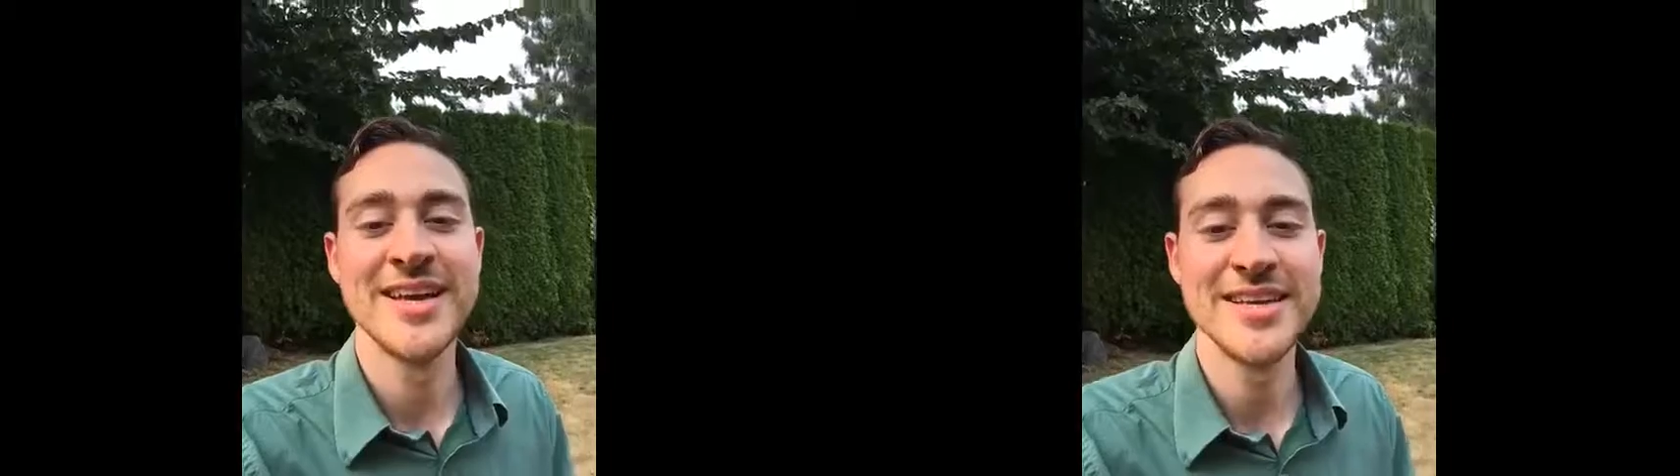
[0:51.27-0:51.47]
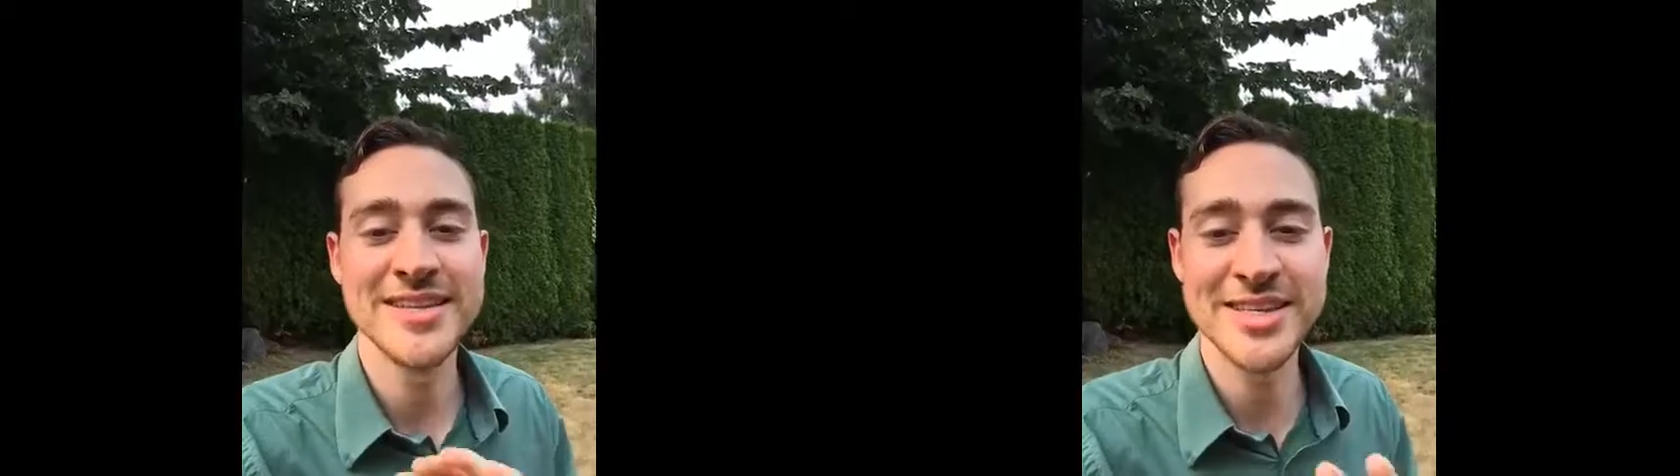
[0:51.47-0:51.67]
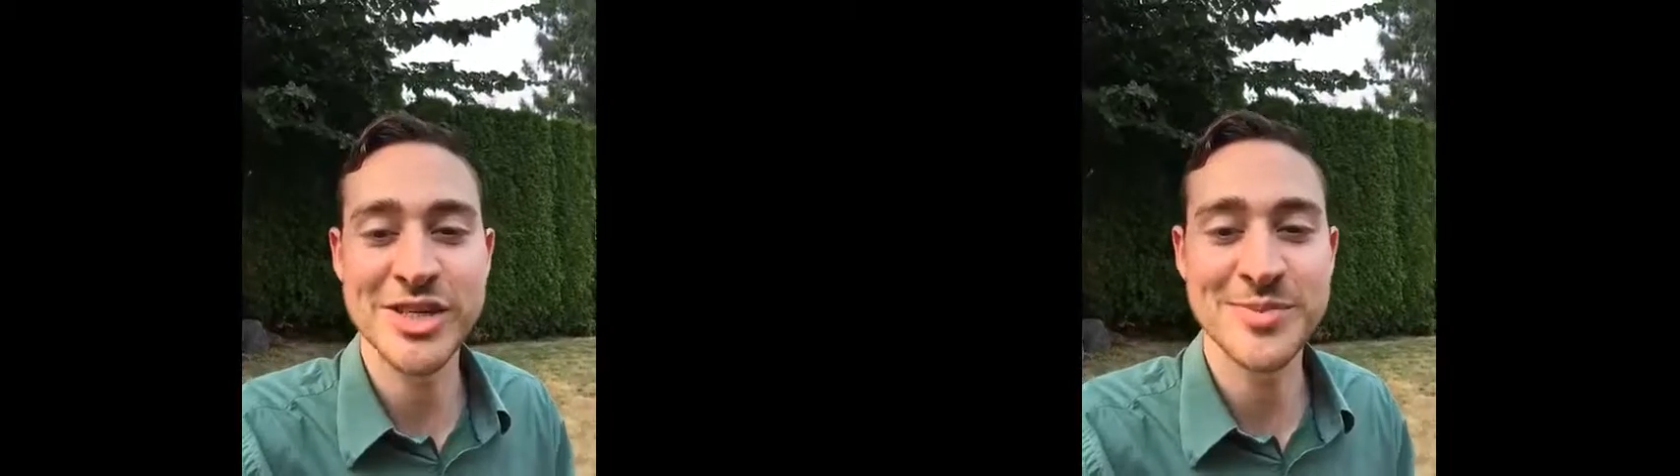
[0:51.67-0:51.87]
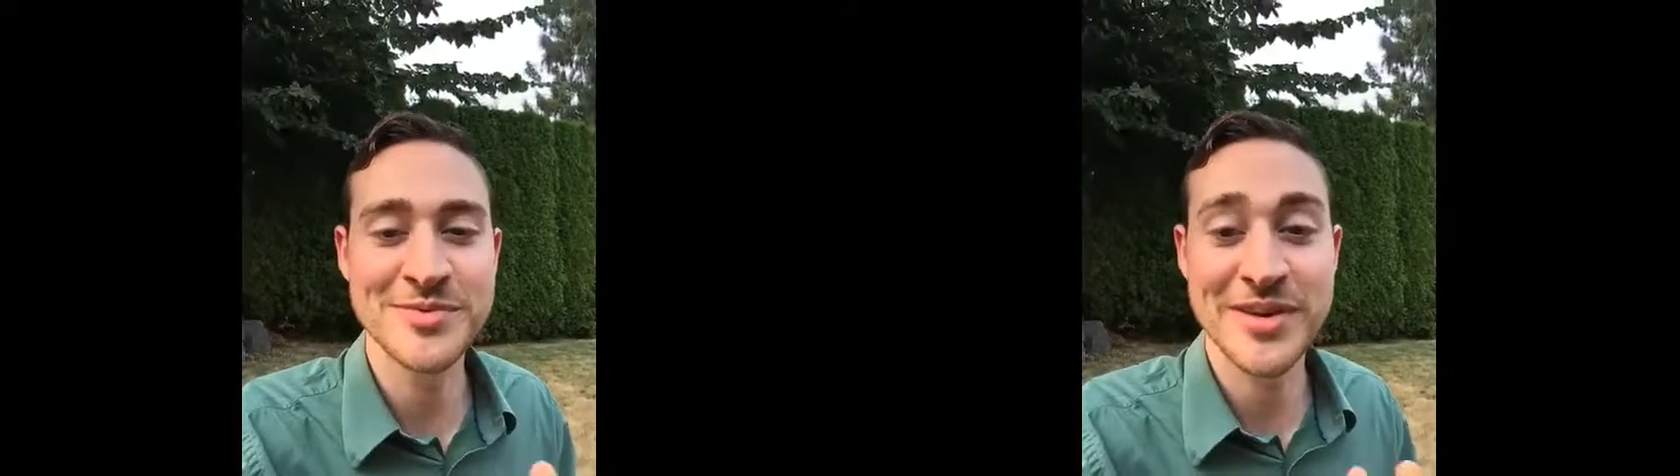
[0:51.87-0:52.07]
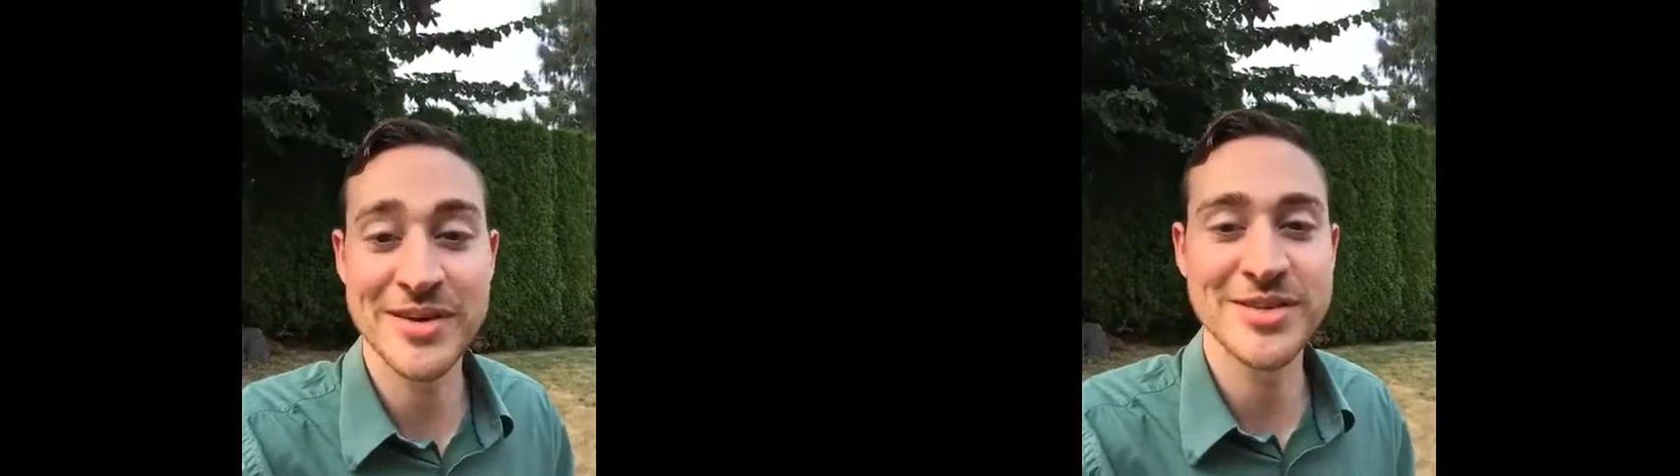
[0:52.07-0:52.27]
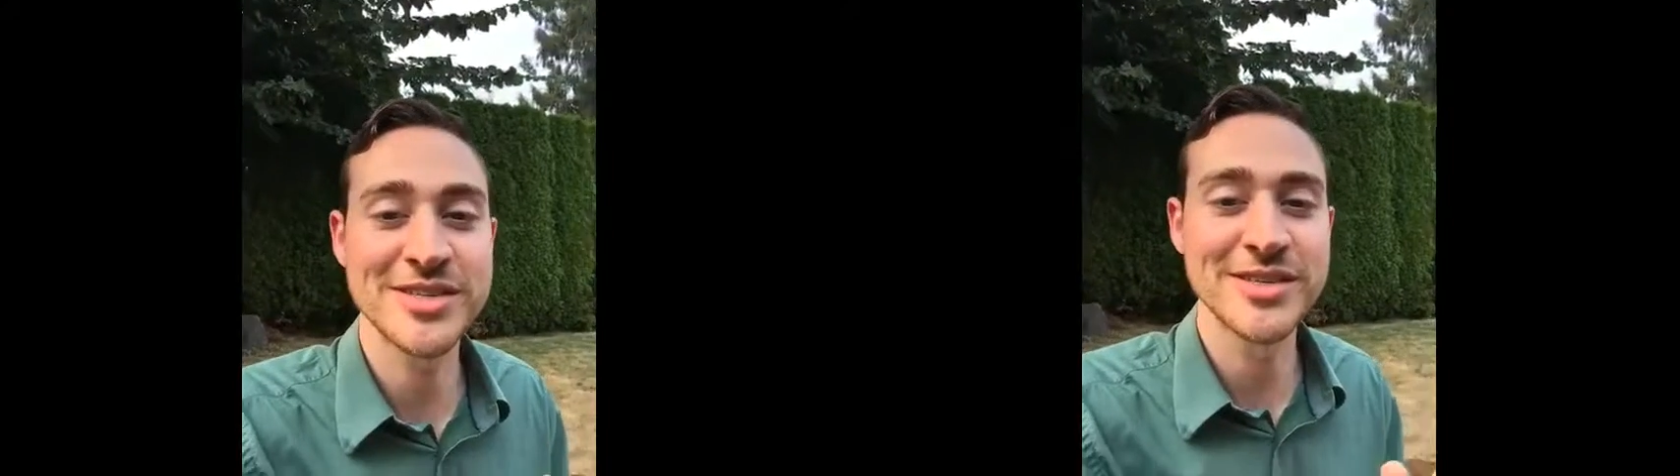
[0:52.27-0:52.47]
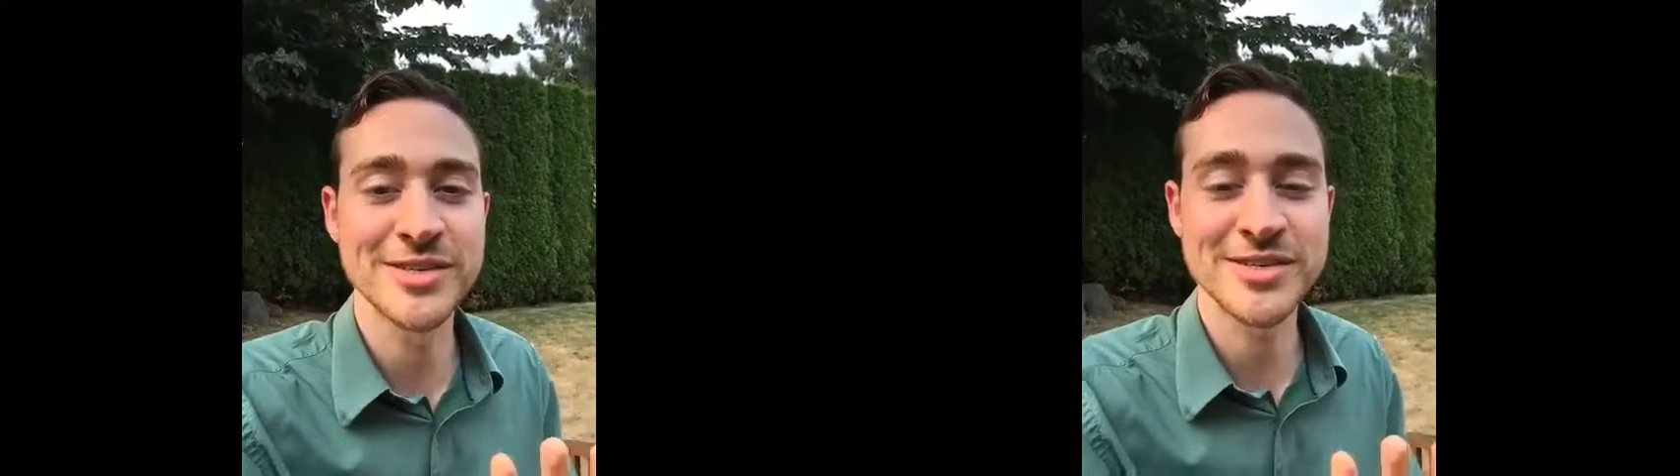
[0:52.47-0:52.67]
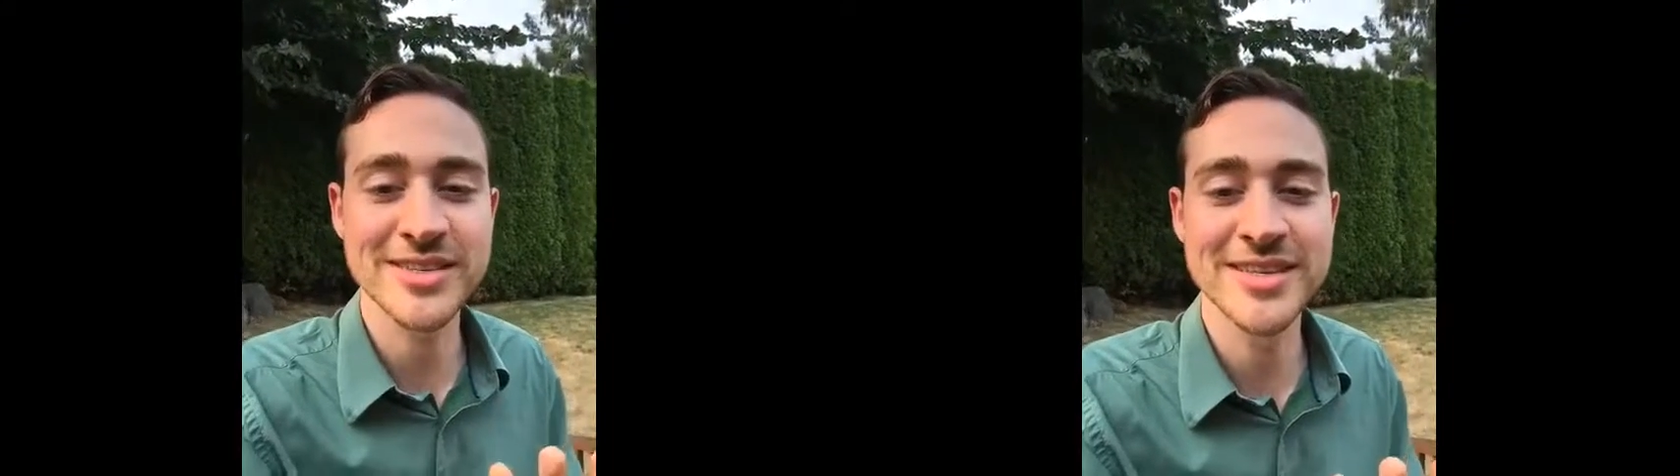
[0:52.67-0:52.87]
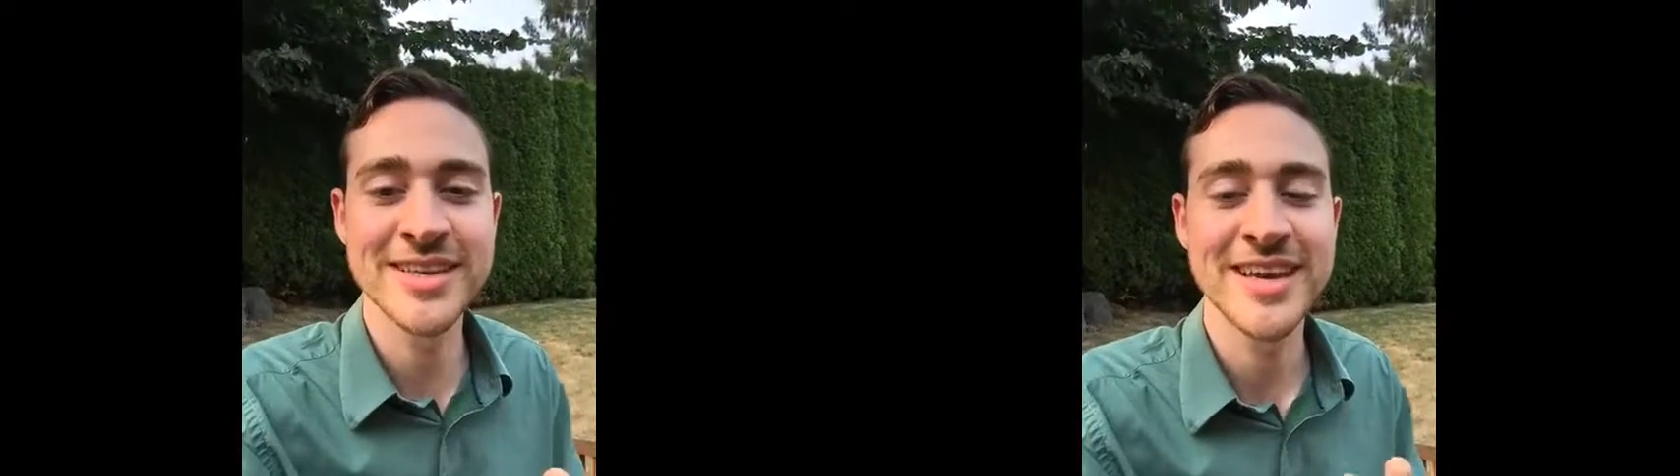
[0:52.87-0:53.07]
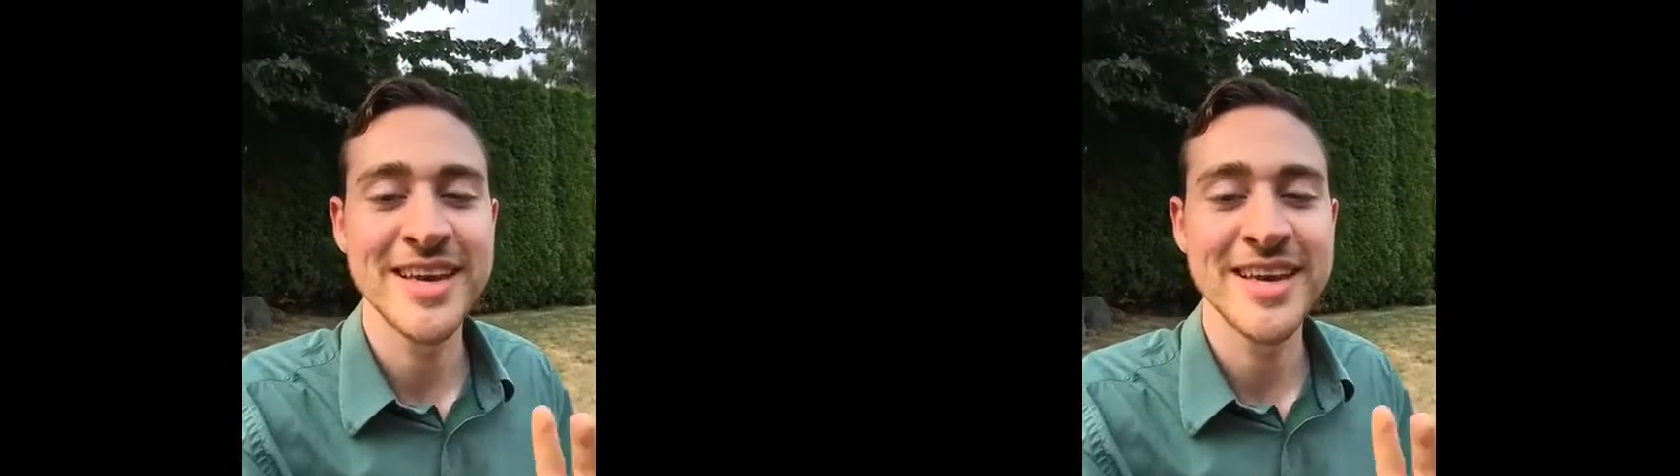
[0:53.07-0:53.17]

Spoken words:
they took me very seriously.